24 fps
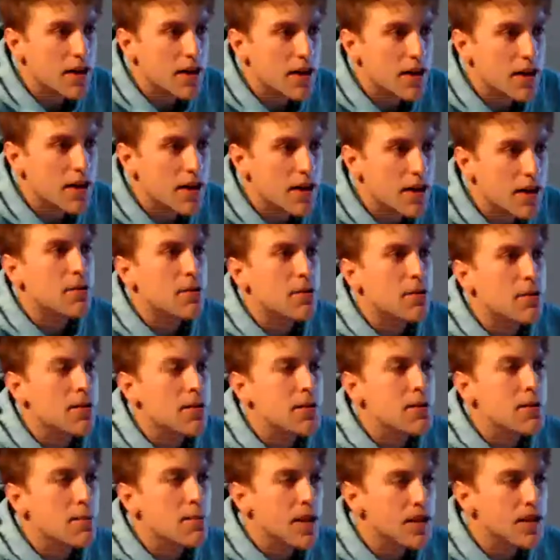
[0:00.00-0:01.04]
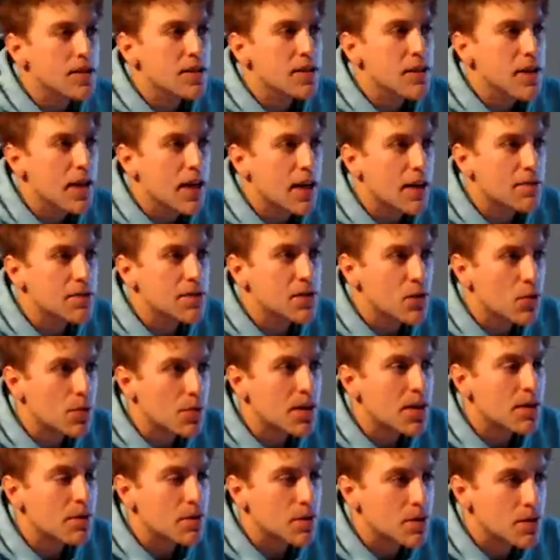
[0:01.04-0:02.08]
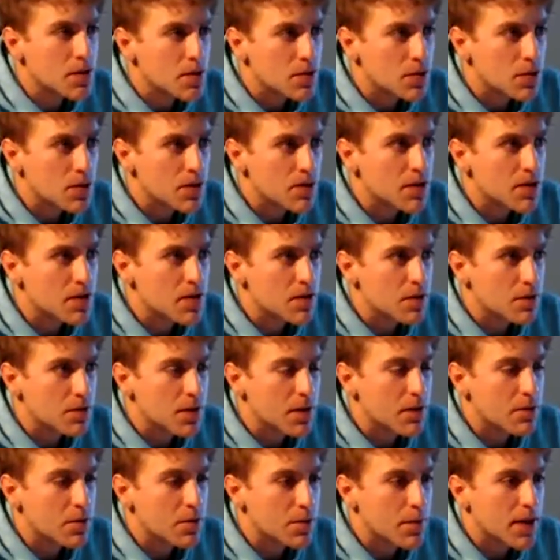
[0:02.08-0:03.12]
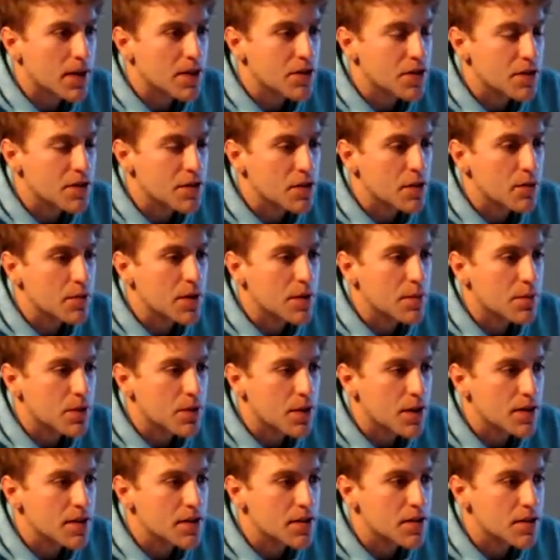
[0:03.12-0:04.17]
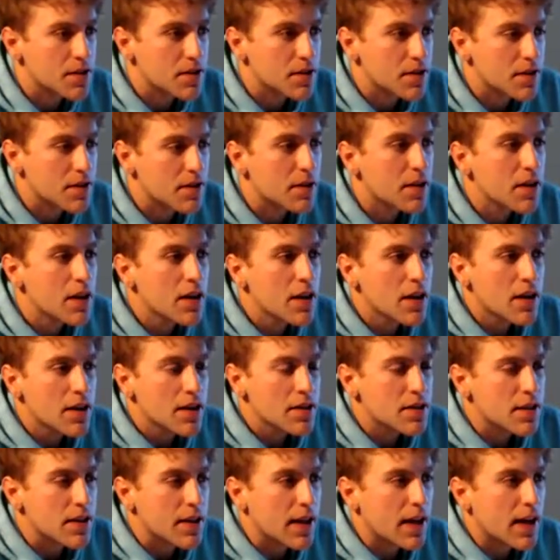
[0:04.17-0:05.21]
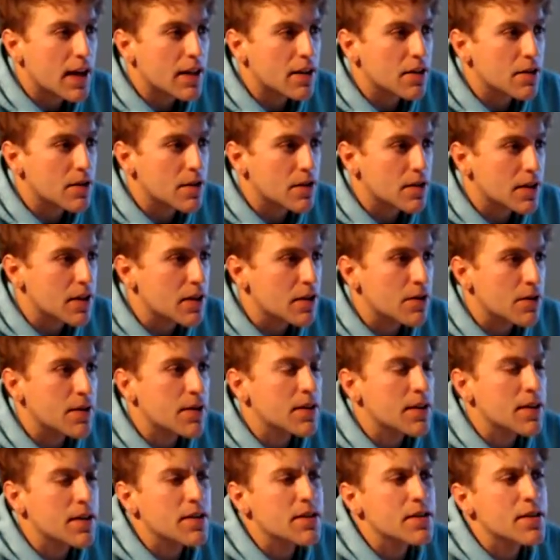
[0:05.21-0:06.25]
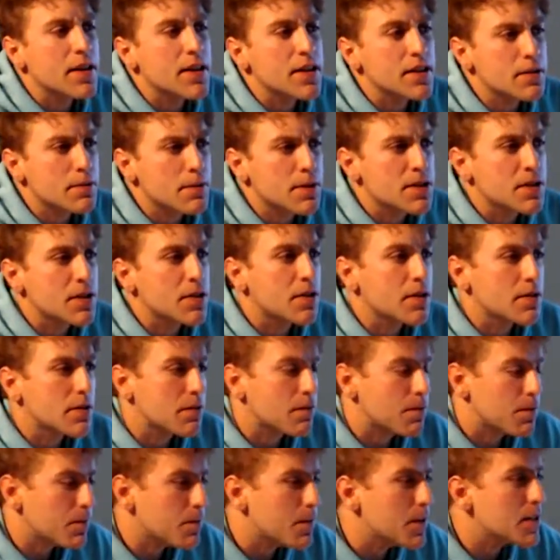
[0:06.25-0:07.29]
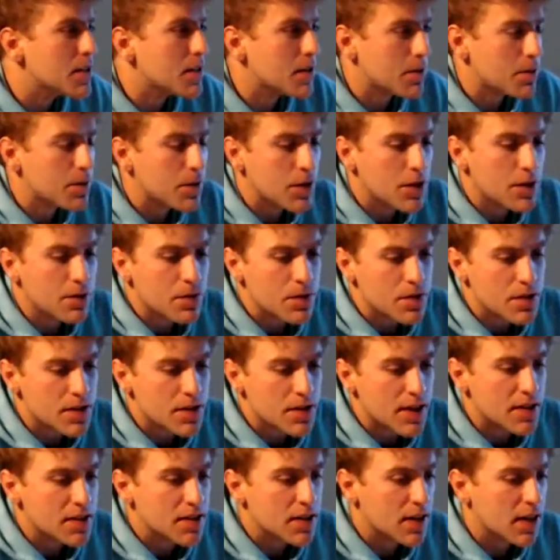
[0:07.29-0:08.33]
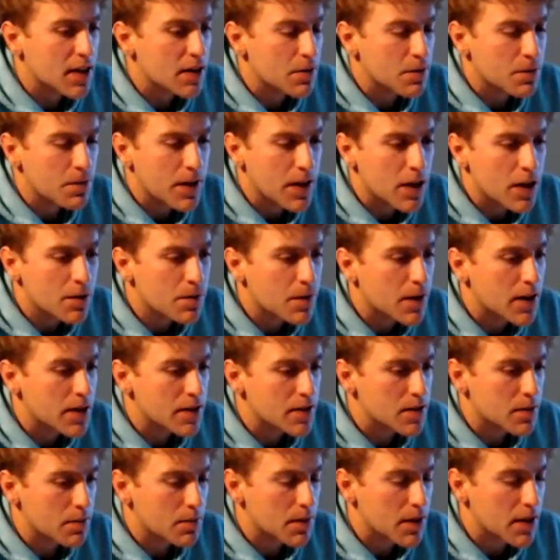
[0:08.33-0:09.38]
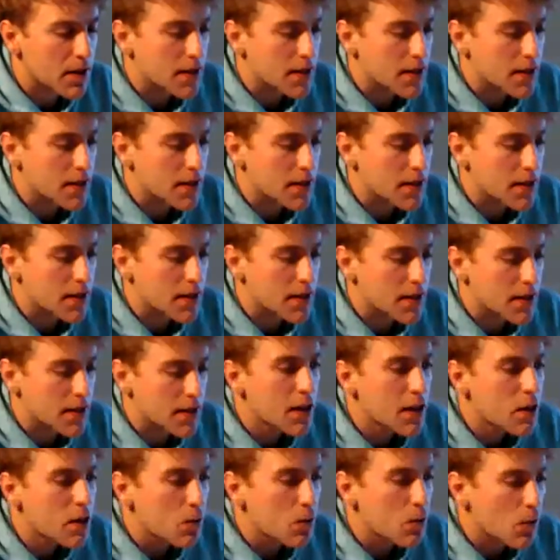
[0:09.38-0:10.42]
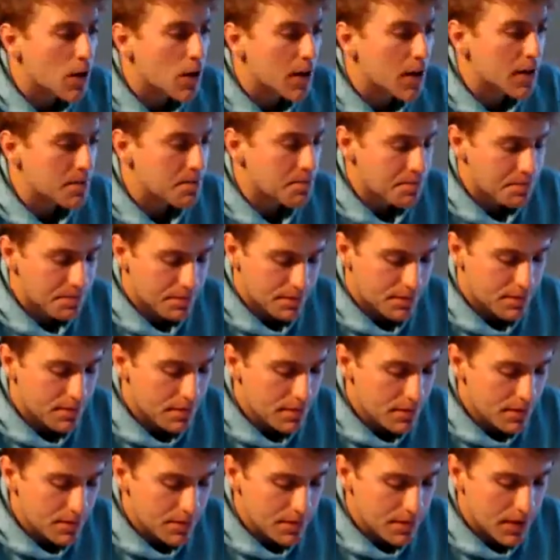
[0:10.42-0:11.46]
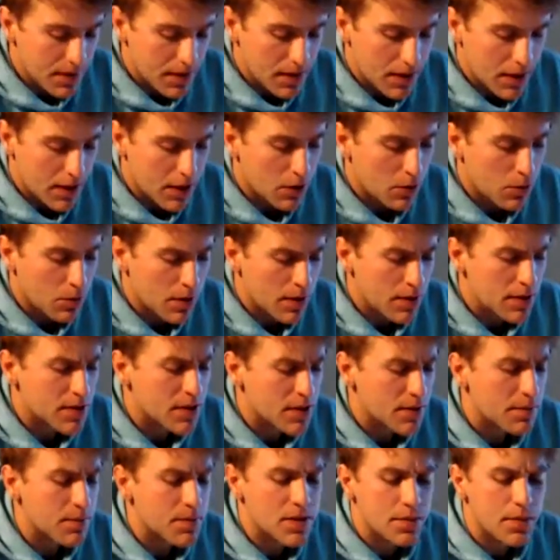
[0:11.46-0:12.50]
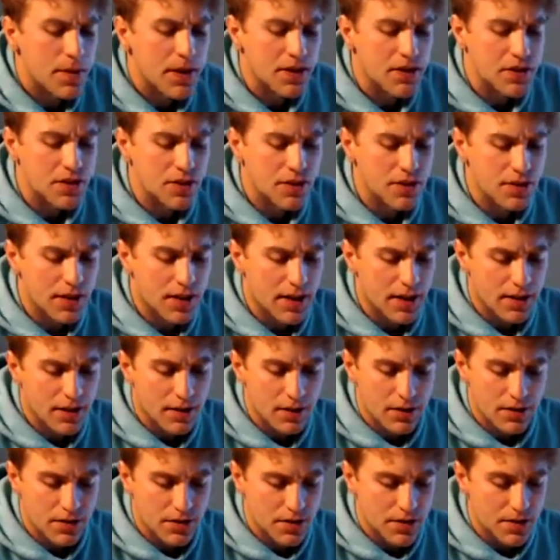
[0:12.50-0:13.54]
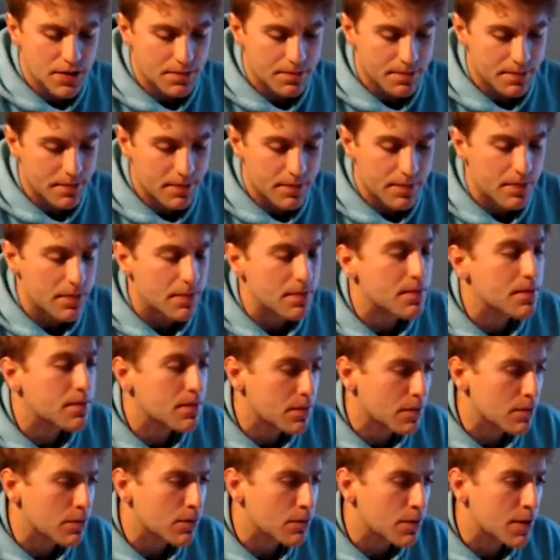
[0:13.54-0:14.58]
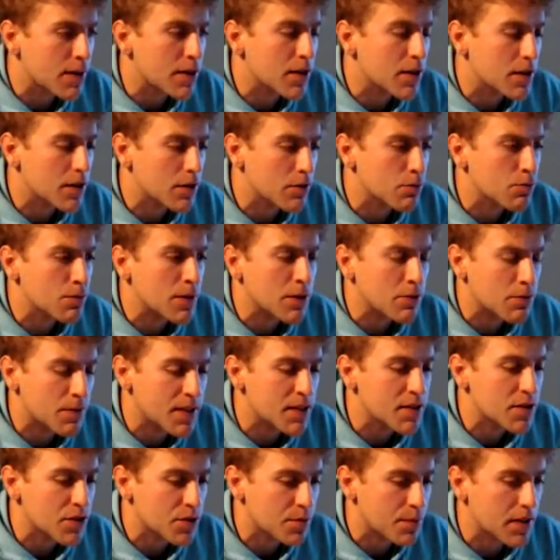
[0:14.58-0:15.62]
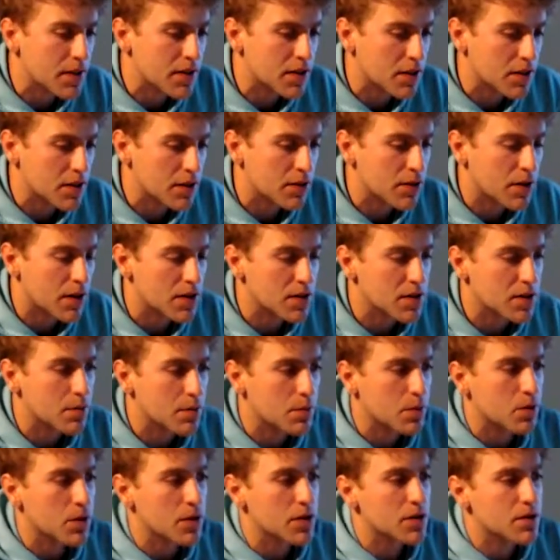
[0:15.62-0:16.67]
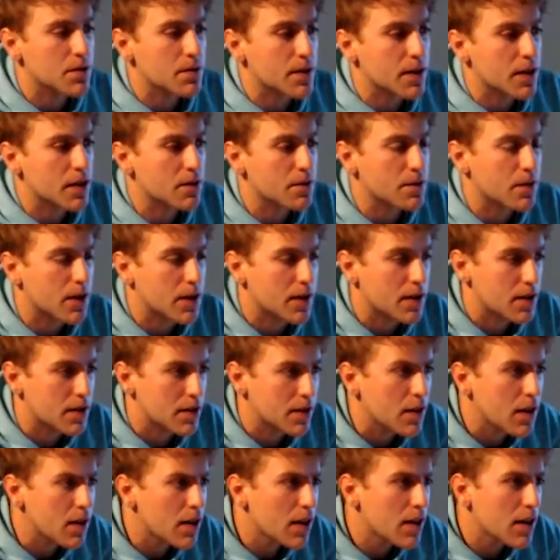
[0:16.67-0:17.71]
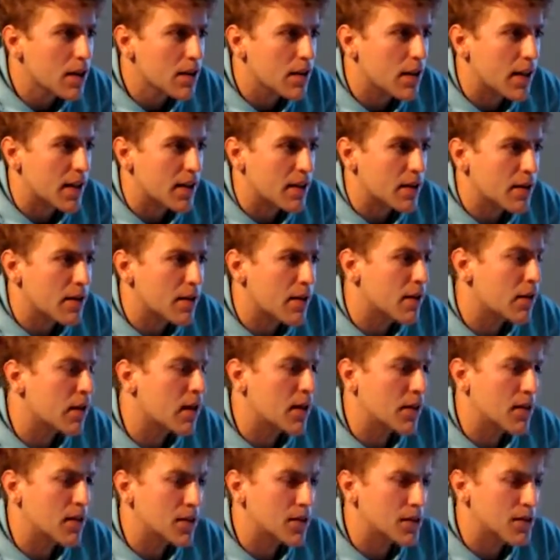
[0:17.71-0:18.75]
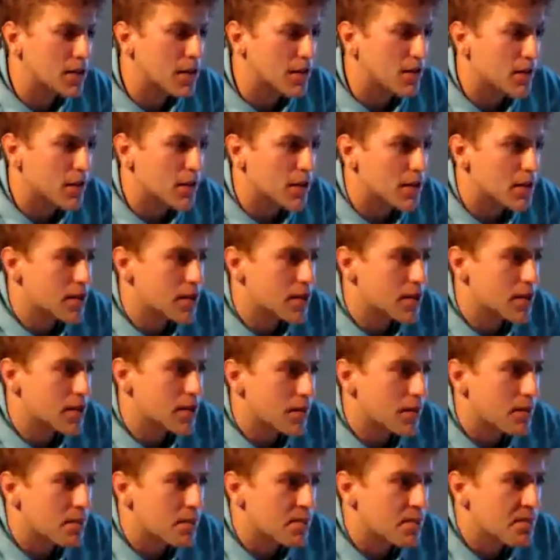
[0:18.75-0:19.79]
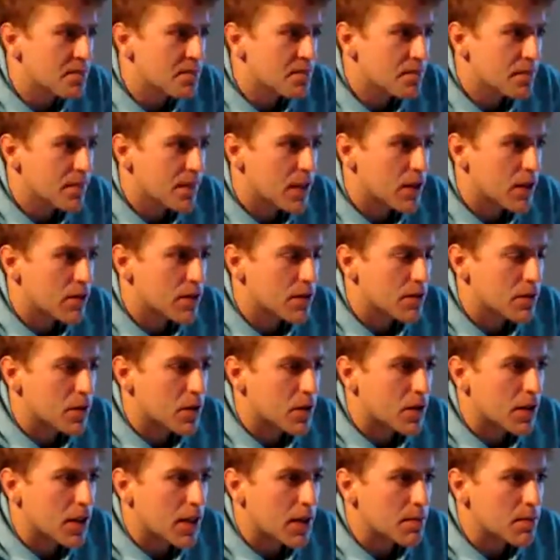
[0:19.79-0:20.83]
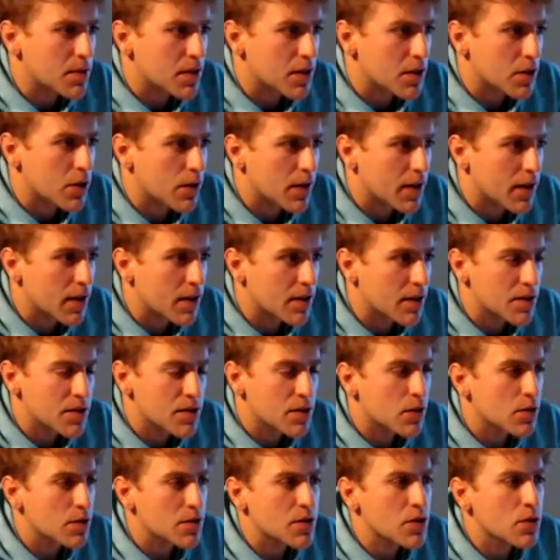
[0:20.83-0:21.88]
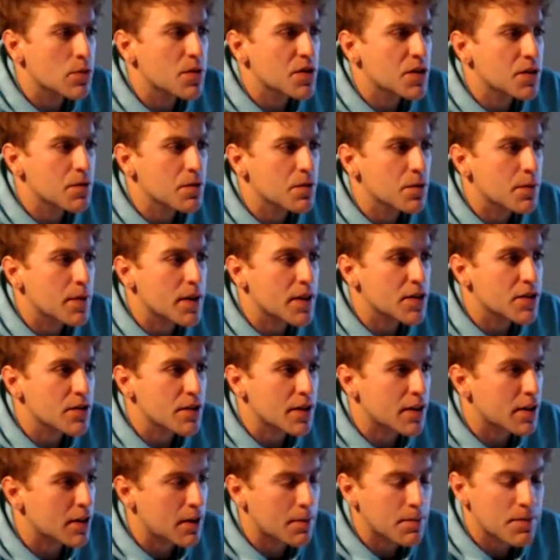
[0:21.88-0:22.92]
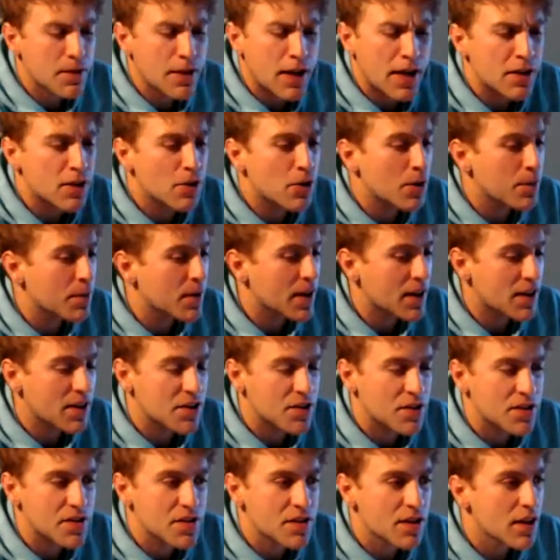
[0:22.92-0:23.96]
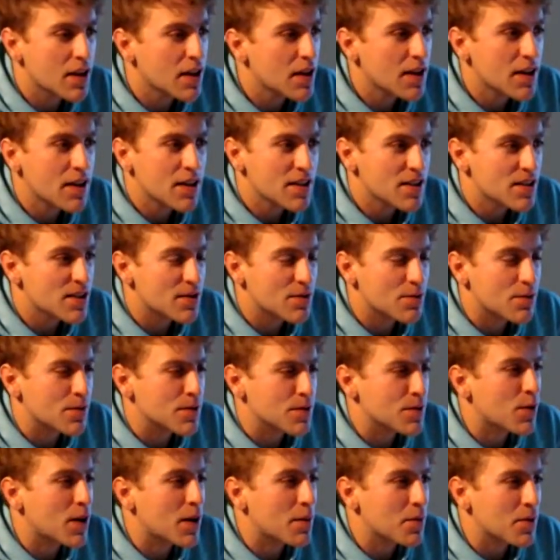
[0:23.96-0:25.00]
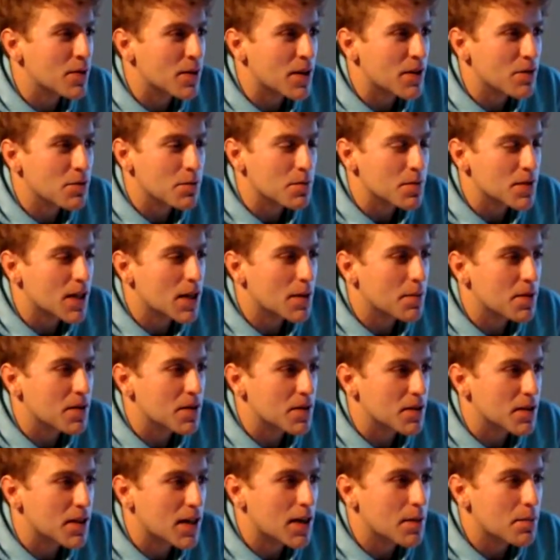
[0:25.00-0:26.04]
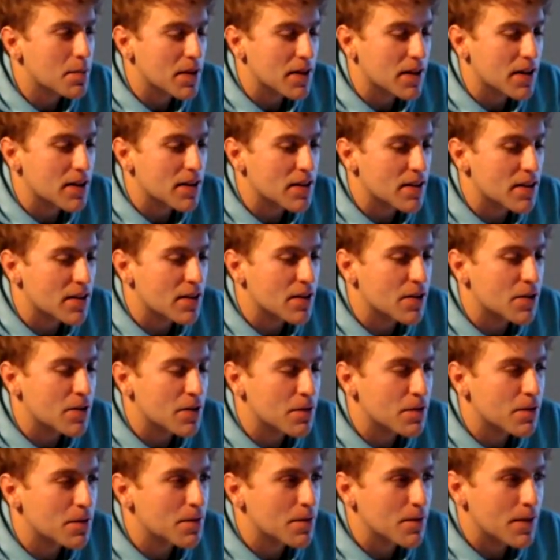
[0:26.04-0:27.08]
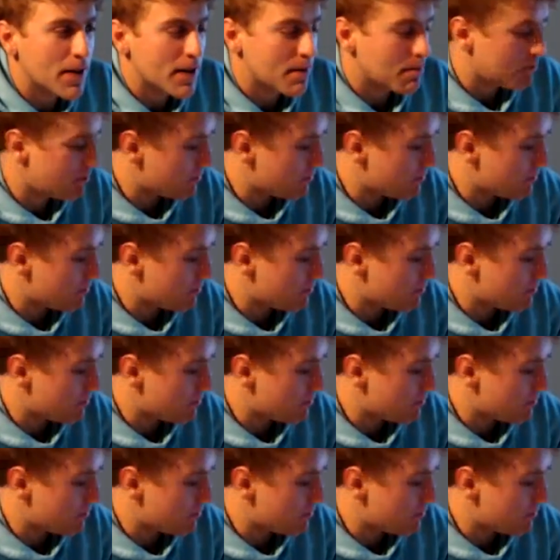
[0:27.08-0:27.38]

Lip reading: it's amazing to have so many different sources of information, so many places to gather, and it's nice because you can visit a few different sites to kind of verify some things and see what what to make sure that there's real research done across the board to verify like a lot of these different claims that are going on. There's so much information right now. I know I'm kind of just swapping around from topic to topic. I didn't know if I